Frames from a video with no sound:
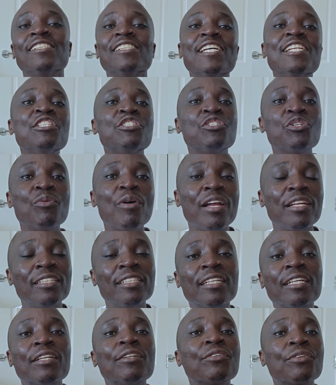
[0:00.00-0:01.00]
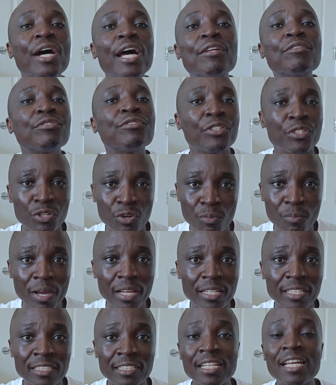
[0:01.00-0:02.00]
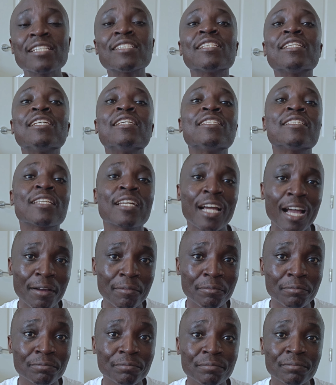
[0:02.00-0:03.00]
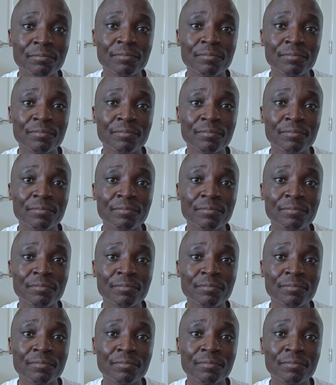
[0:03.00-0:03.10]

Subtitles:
then surely run for your money. That's a scam.